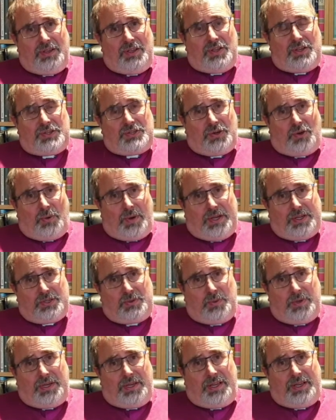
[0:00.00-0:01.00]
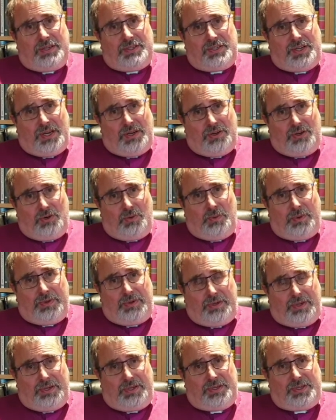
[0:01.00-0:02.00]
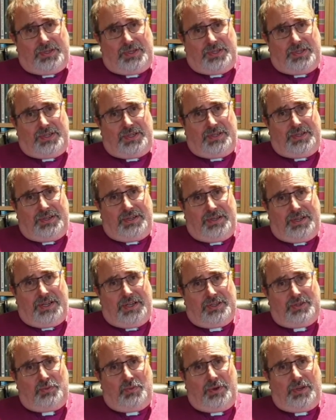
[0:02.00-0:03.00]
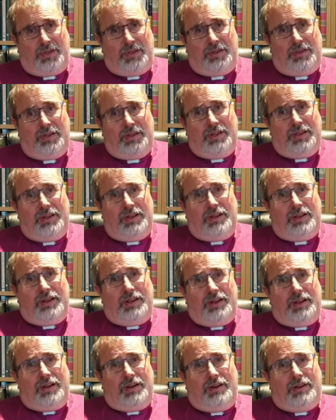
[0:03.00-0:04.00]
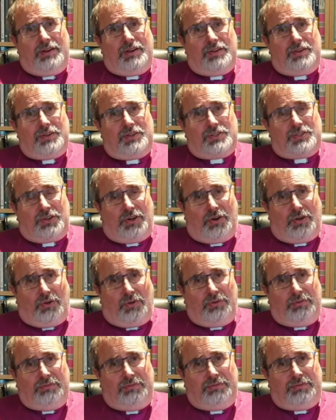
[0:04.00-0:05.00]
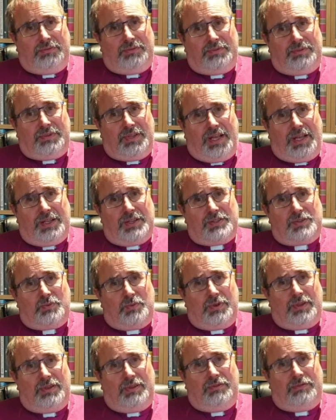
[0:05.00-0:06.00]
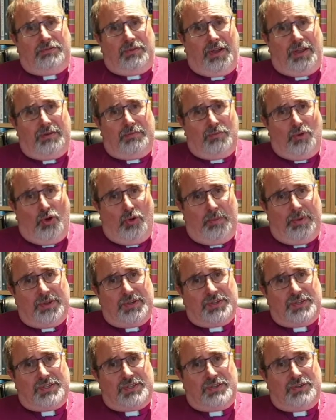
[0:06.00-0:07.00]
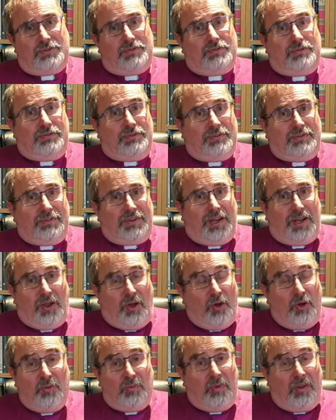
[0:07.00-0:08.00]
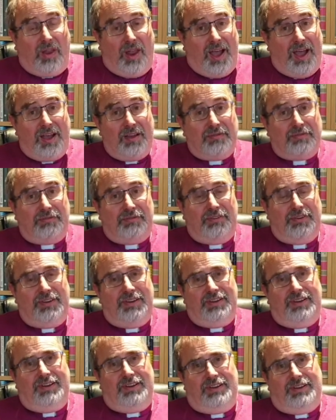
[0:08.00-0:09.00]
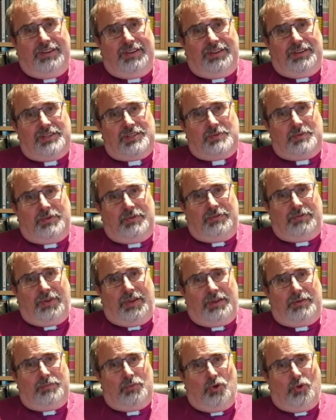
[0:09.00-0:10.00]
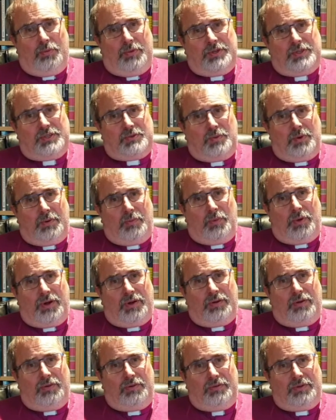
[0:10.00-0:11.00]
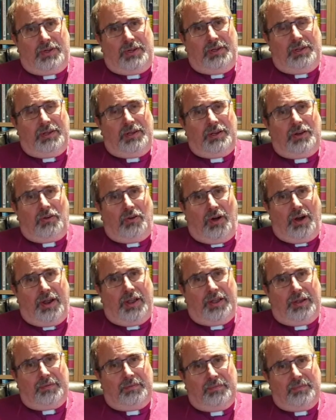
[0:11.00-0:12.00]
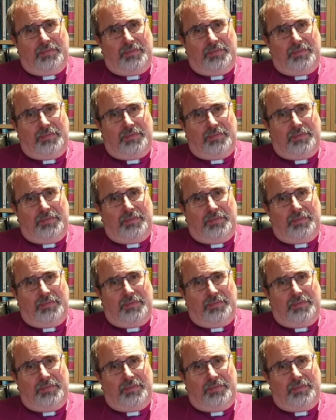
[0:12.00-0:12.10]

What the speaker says: So as we continue with this, as we struggle, as we find moments to, I hope, laugh, as we find moments when we're clearly crying,